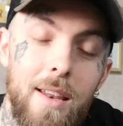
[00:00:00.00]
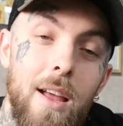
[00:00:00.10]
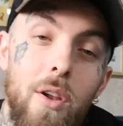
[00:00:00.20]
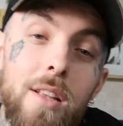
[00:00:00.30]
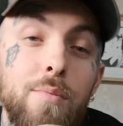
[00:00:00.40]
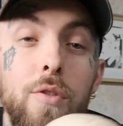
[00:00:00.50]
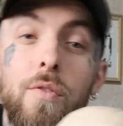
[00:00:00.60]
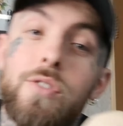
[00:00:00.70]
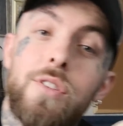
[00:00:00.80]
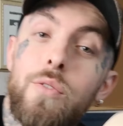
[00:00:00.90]
Now let's
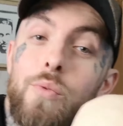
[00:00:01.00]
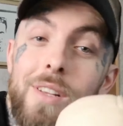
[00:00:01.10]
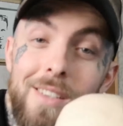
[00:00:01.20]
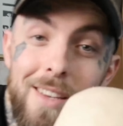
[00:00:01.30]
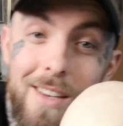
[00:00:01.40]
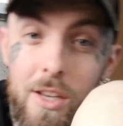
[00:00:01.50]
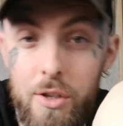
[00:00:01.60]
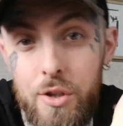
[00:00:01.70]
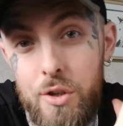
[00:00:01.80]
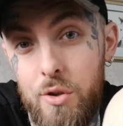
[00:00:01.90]
move on to the
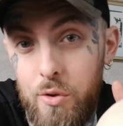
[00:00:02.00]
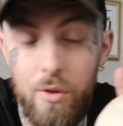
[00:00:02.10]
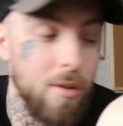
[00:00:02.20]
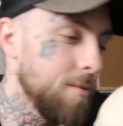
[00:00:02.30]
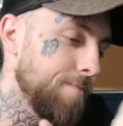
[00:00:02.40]
ReelSkin skull.